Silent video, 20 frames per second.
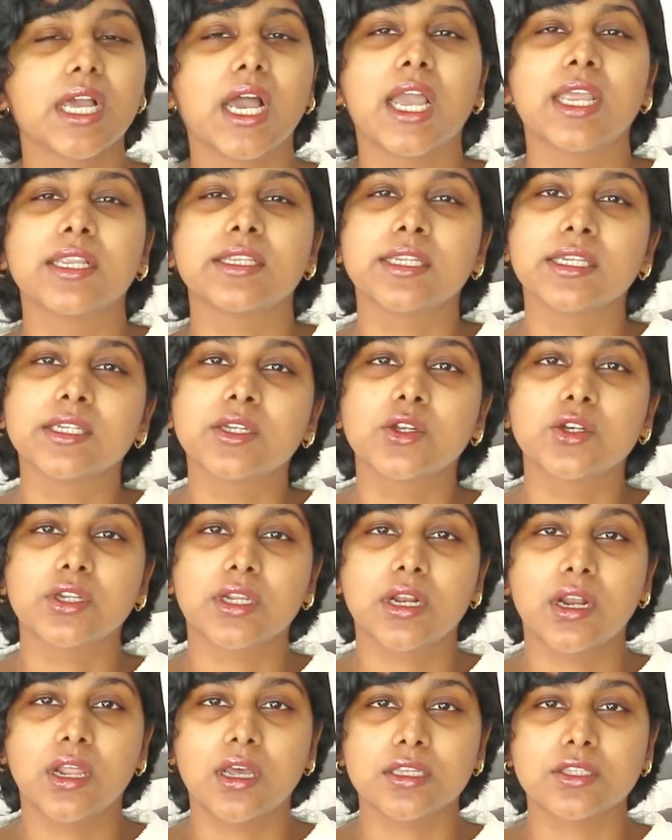I did go to
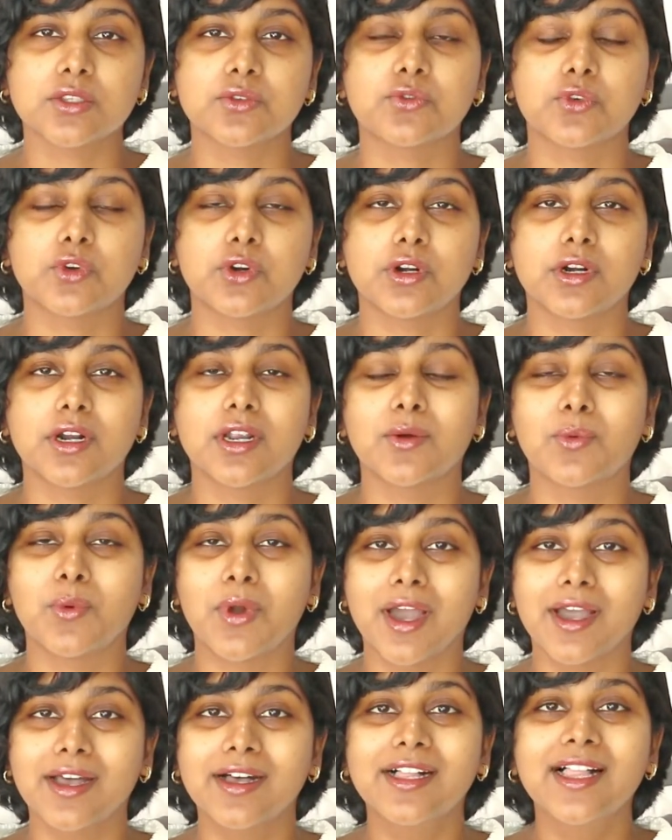class for a
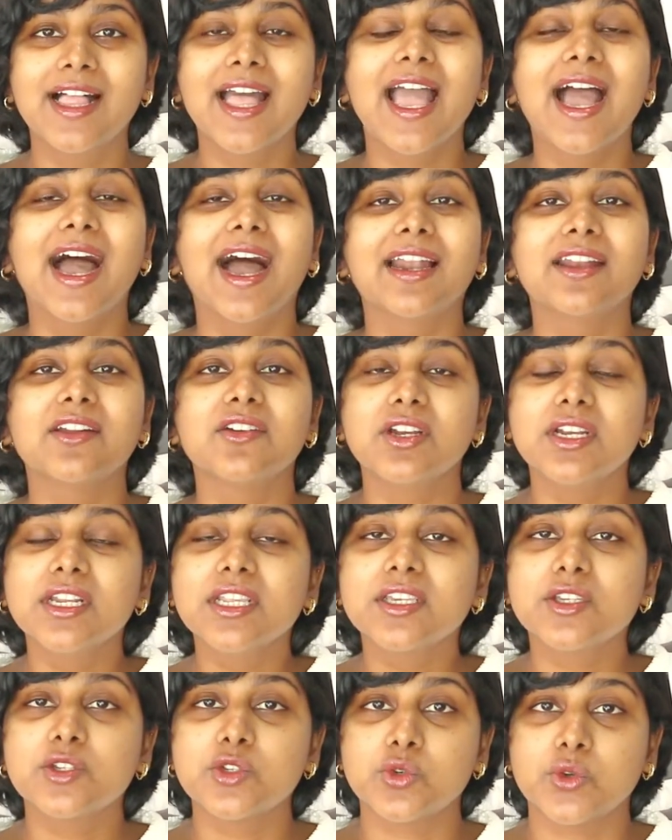while and I
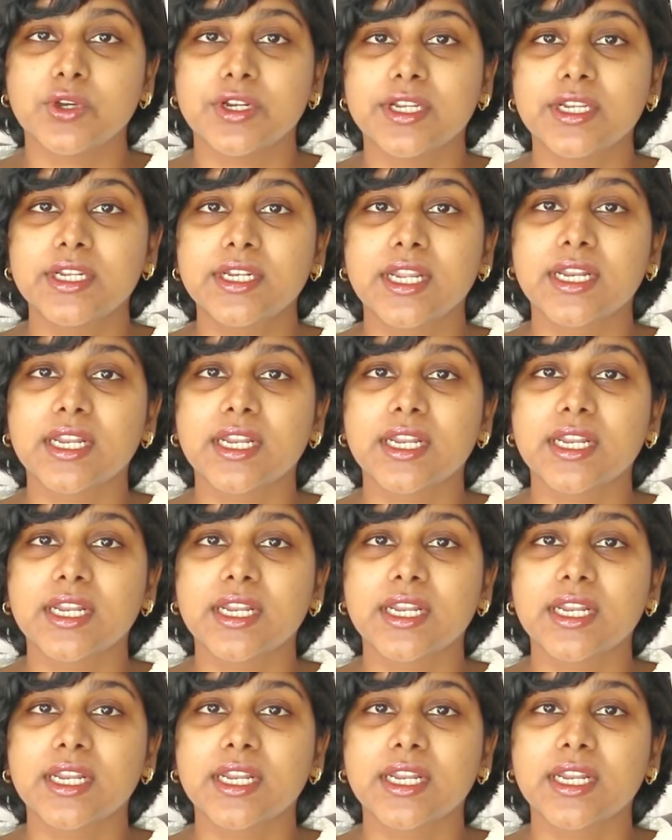really enjoyed it,